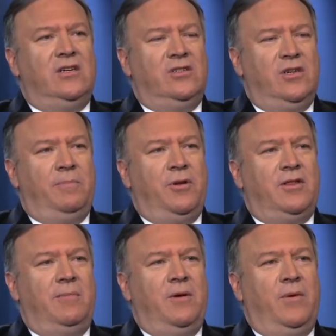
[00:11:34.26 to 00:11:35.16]
She put
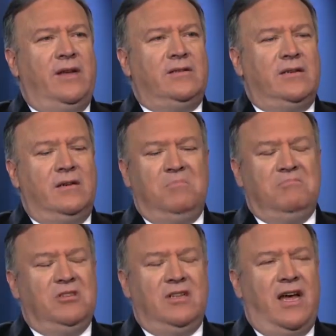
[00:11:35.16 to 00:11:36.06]
them at risk.
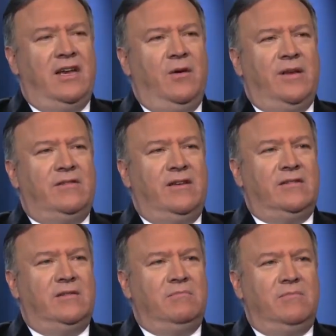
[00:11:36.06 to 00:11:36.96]
She's not a U.S.
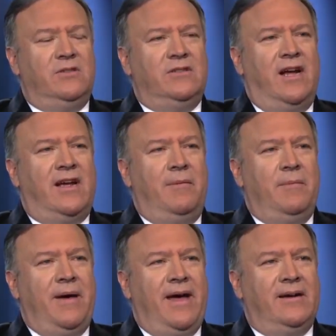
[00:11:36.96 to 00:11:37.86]
citizen. She's not
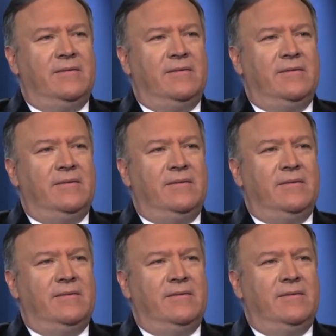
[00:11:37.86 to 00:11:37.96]
coming back.